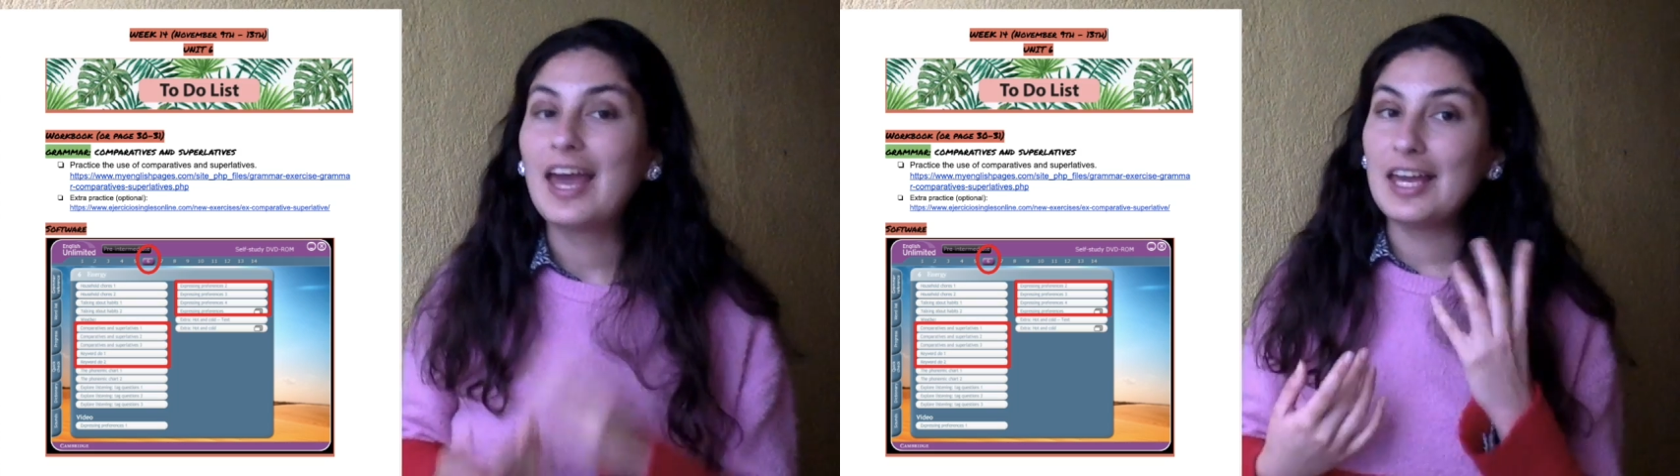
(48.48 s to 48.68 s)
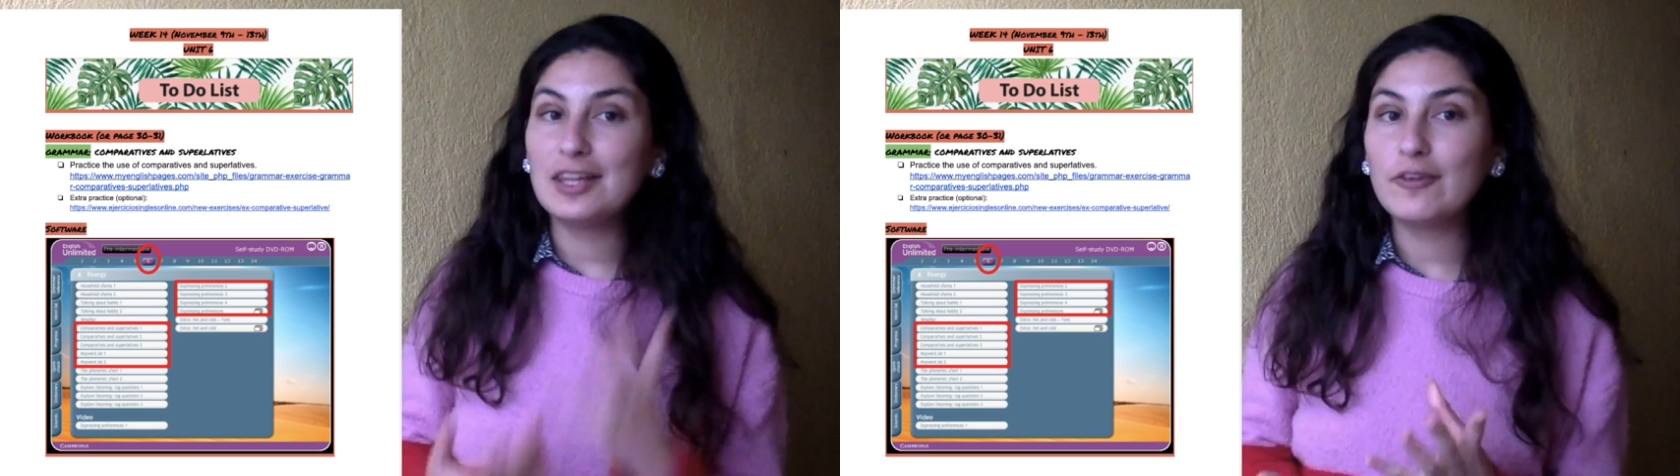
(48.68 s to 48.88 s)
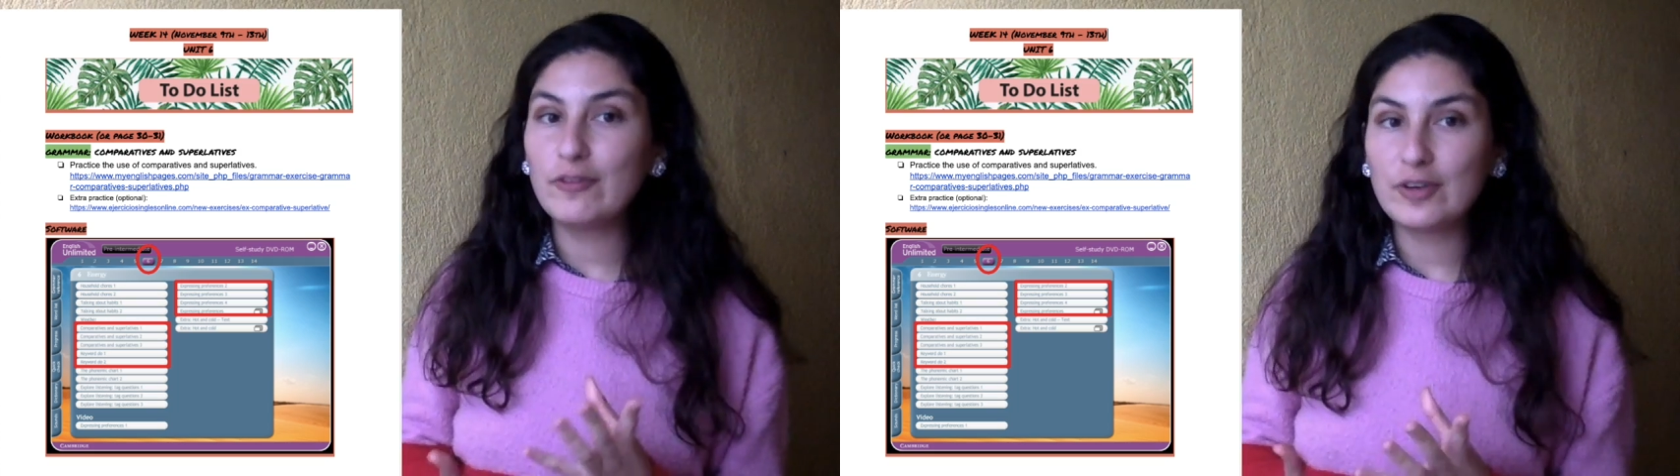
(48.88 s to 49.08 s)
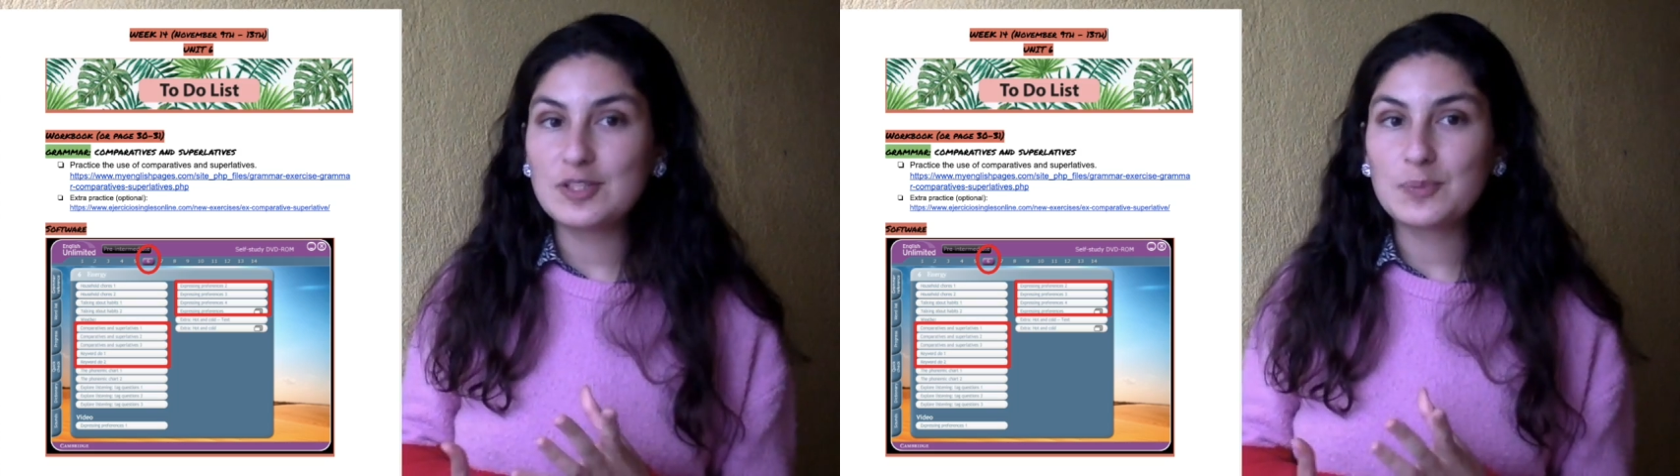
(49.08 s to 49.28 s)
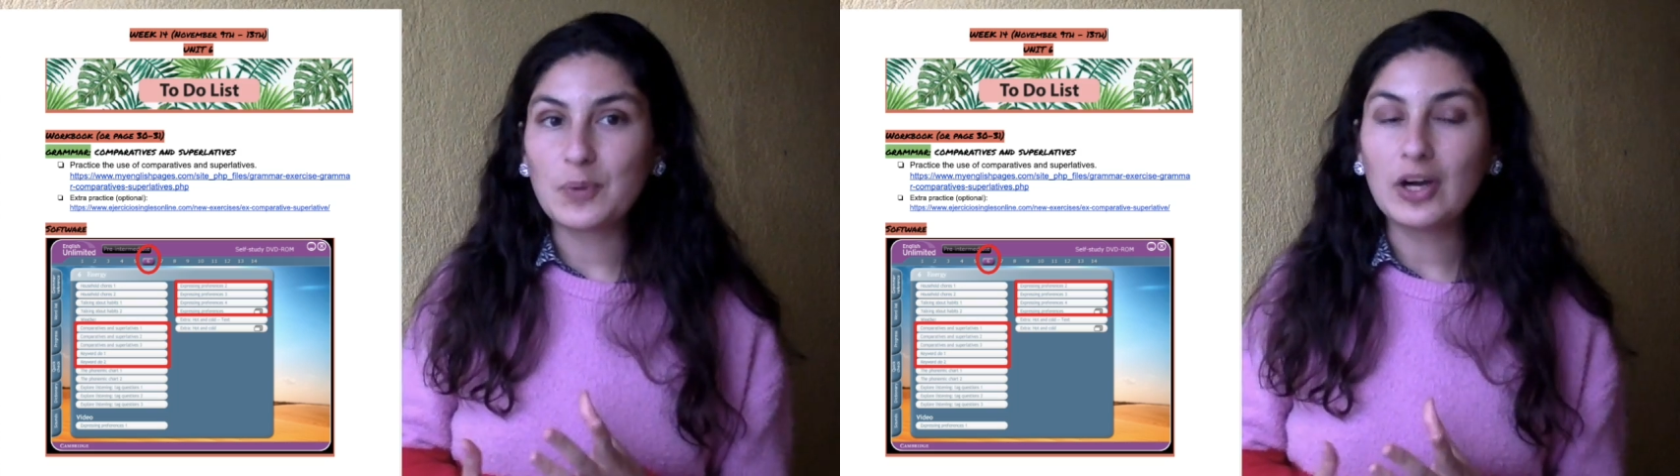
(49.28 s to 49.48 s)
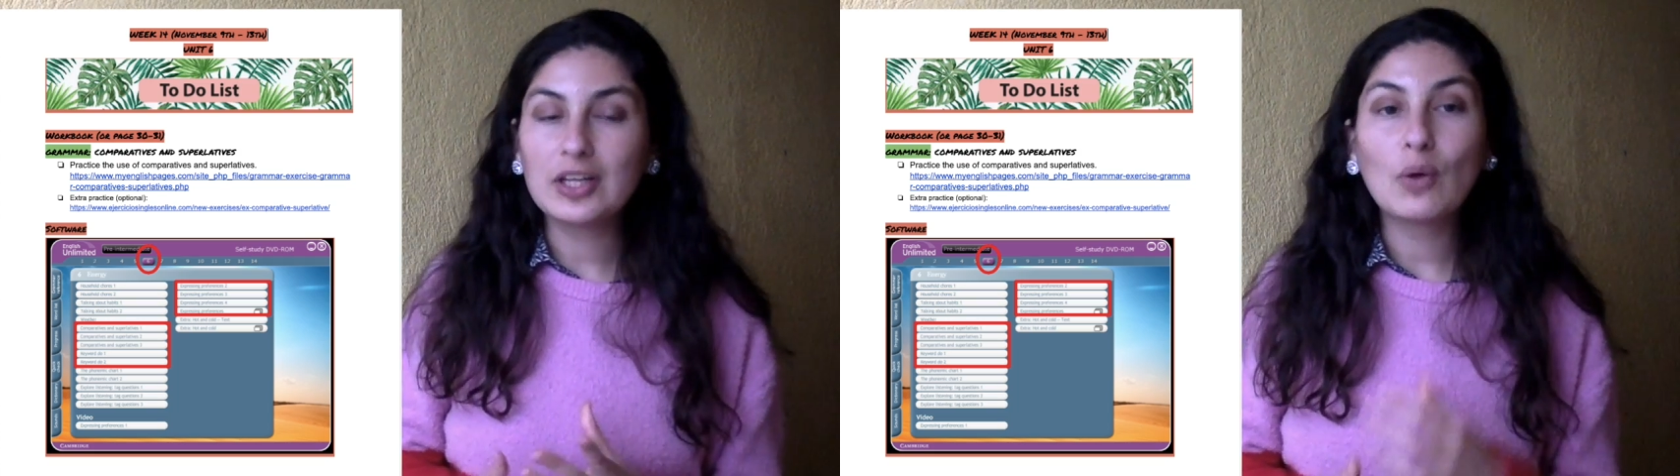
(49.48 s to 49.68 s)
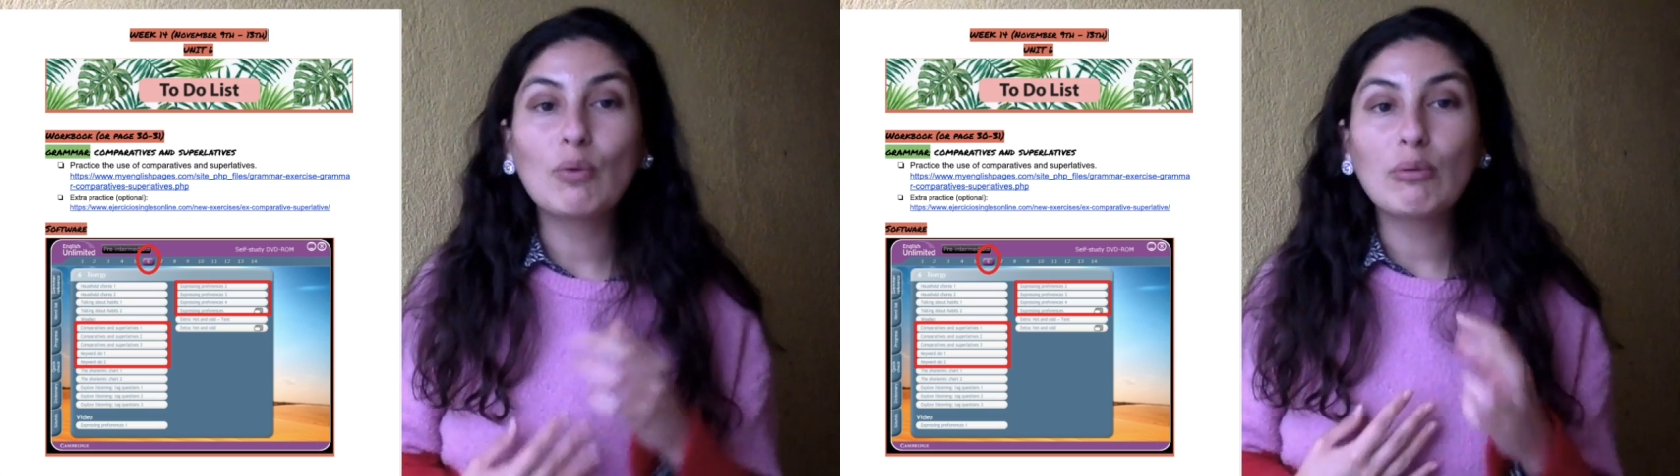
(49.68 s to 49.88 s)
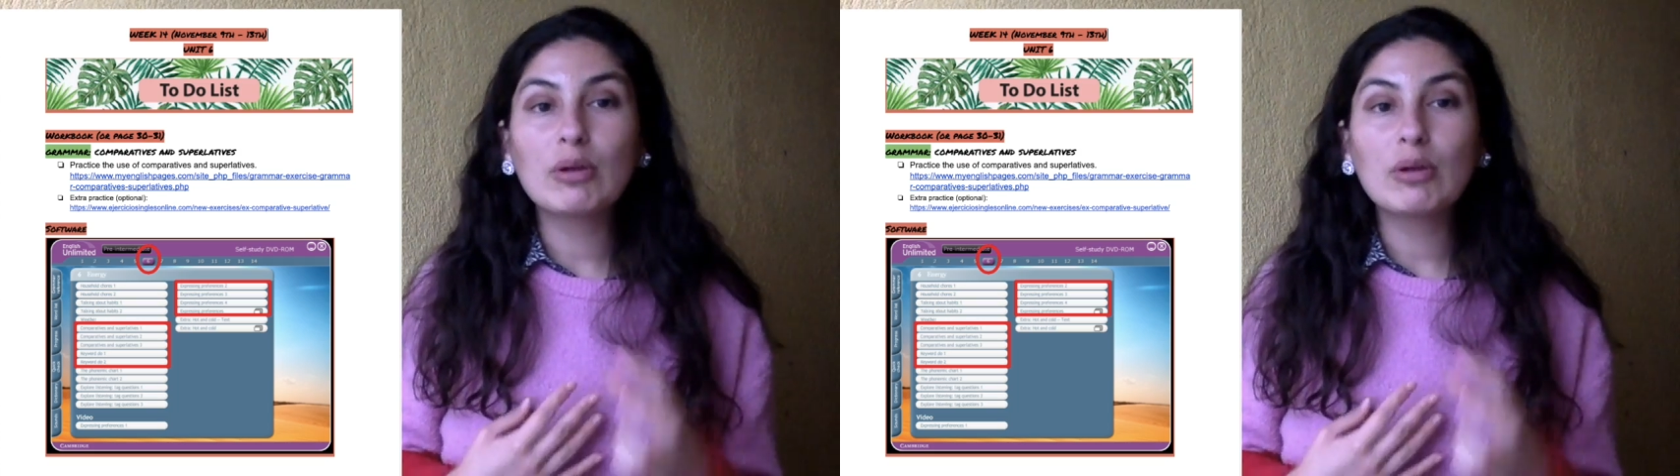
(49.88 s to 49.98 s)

In the first part, we